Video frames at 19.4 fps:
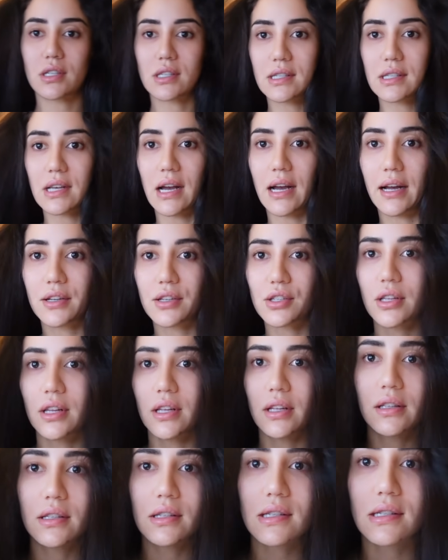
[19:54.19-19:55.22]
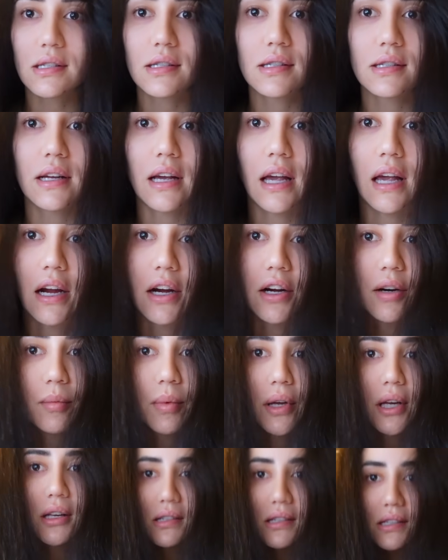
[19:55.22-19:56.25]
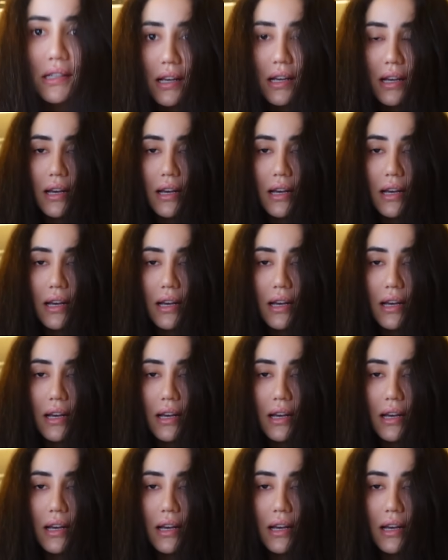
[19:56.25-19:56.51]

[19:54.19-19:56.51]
is such that this is the hair, because